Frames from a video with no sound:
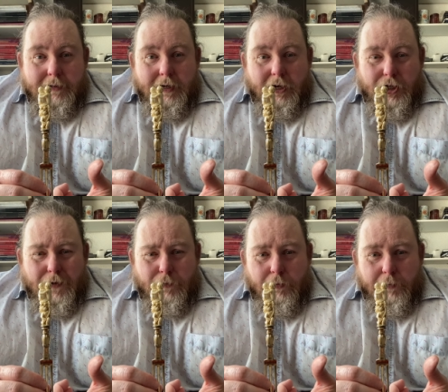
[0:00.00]
I'll
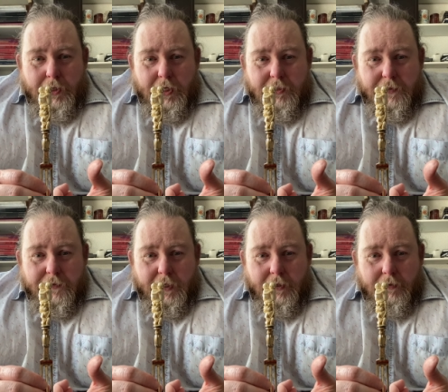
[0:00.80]
give you a minute to
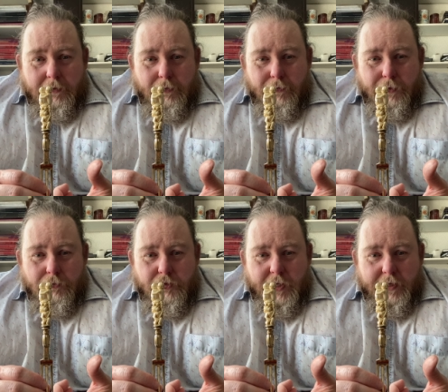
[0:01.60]
think, or a few
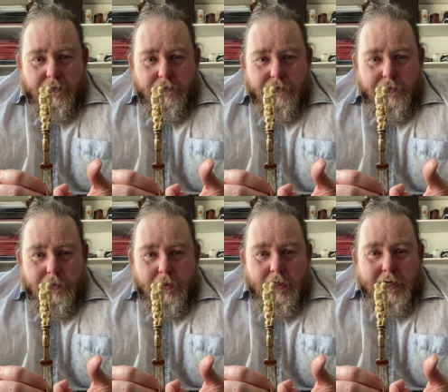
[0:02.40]
seconds,
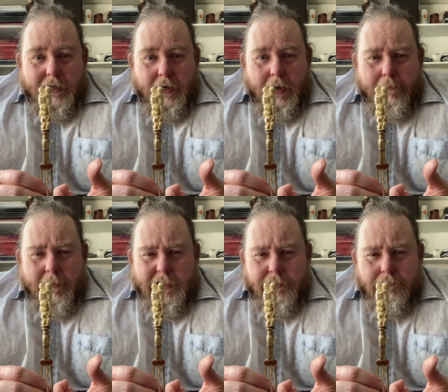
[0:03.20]
and I
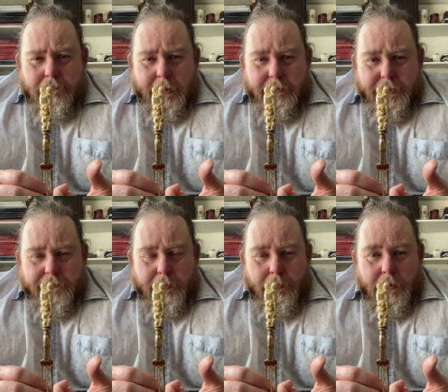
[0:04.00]
imagine most
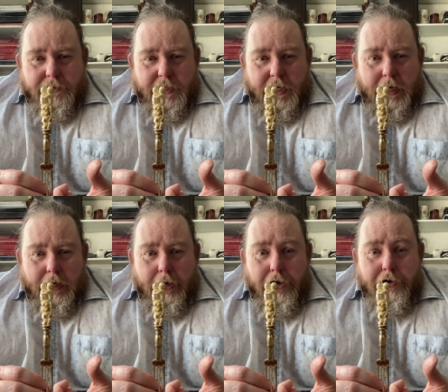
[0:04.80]
of you are
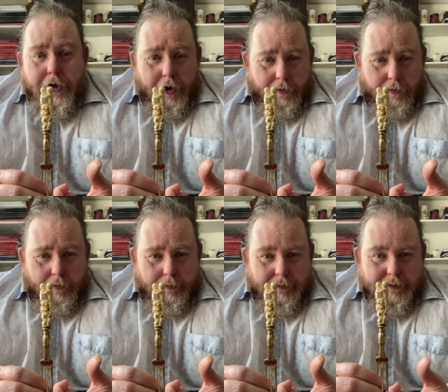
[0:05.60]
saying no.
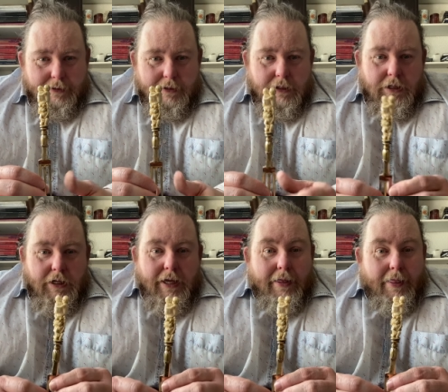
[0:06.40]

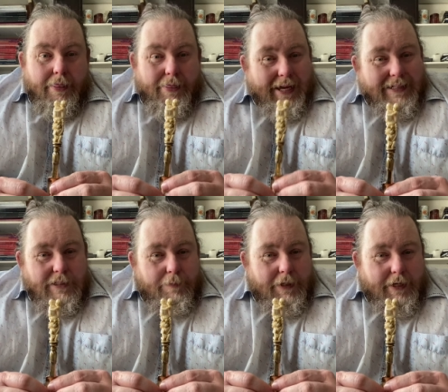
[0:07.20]

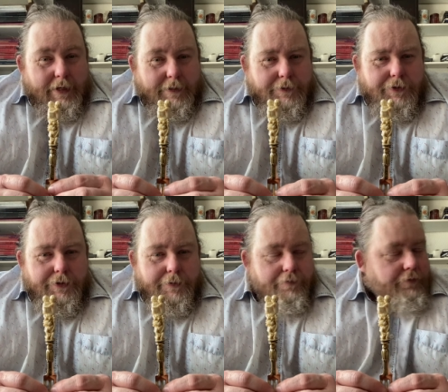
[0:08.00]
That's
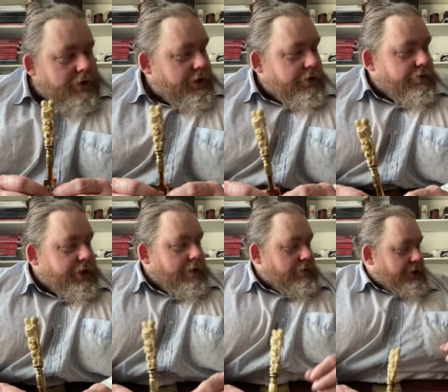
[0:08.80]
because you
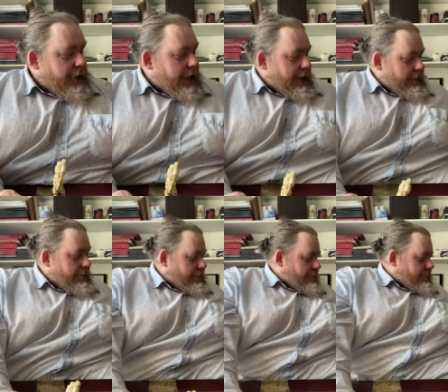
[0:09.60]
don't
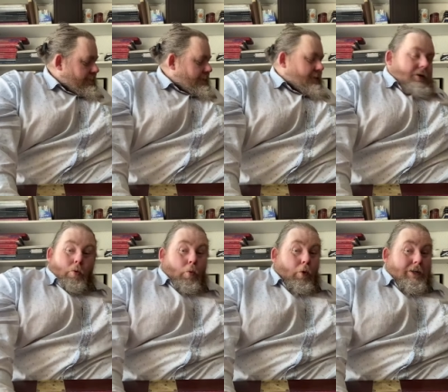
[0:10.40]
know
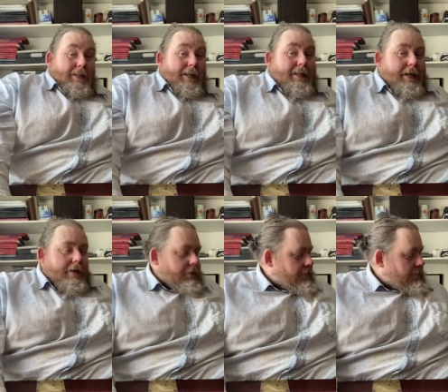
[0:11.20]
what I
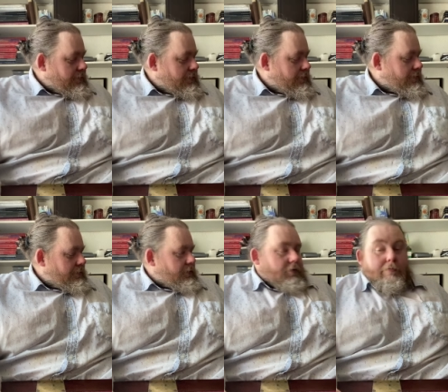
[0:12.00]
know.
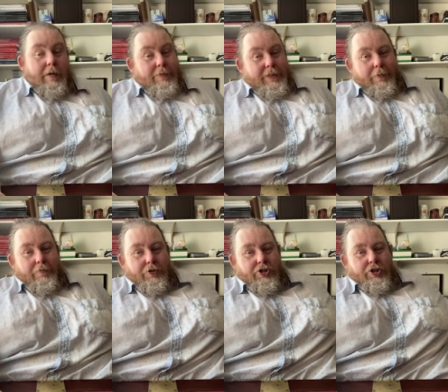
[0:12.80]
Maybe some of
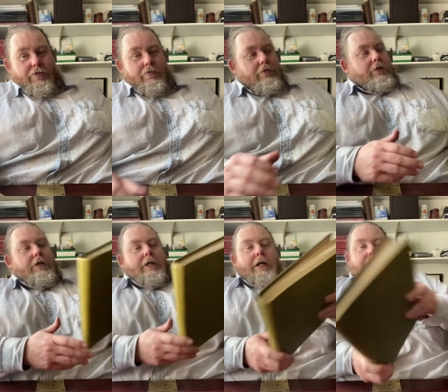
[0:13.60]
you do,
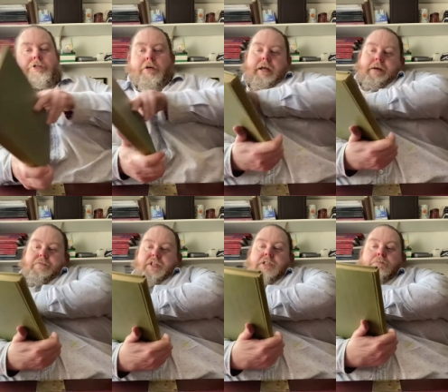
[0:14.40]
and you don't
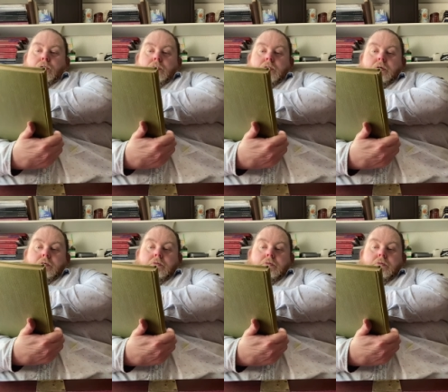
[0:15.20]
have this book.